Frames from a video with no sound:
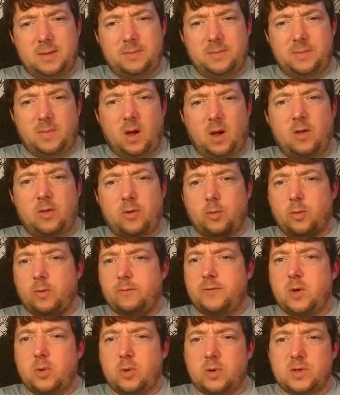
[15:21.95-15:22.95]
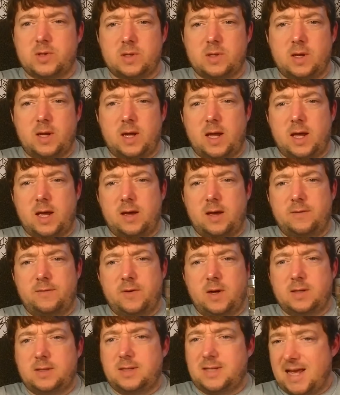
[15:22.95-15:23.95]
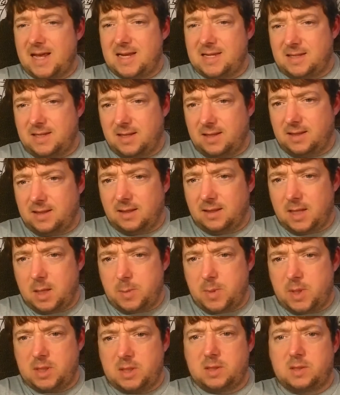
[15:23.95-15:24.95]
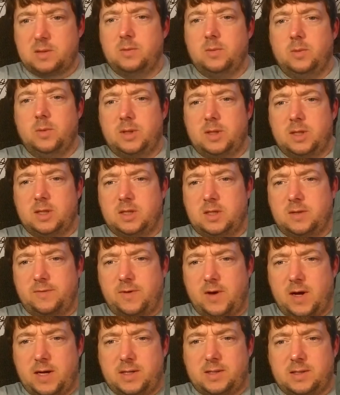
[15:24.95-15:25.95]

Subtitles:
Other reviewers have tested the limits with this device.